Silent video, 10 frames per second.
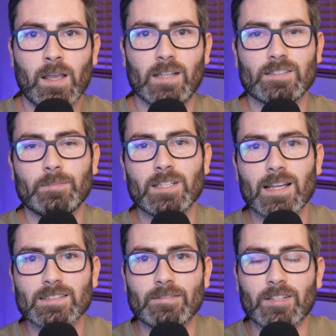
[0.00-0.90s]
and some of you
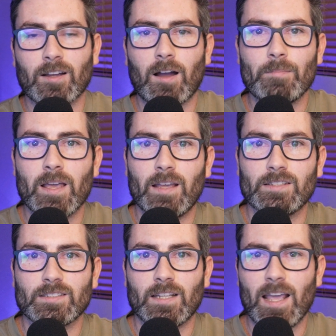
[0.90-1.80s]
guys left a comment and
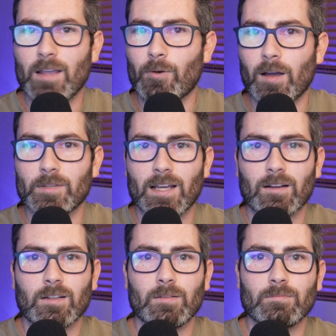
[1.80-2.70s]
he said, hey, Robby, how
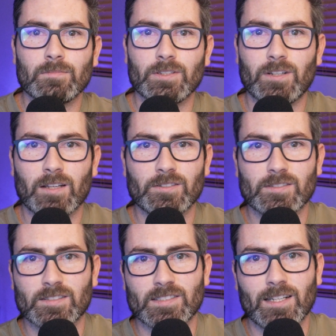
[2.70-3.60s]
come you're not using
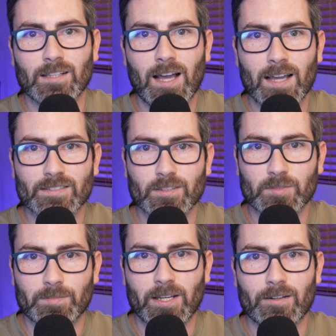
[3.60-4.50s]
the CLI? It's so
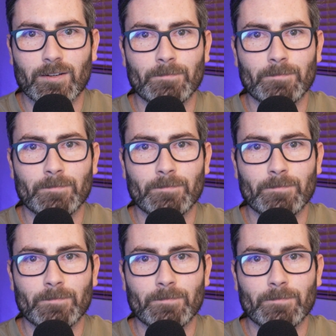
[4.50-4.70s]
much better.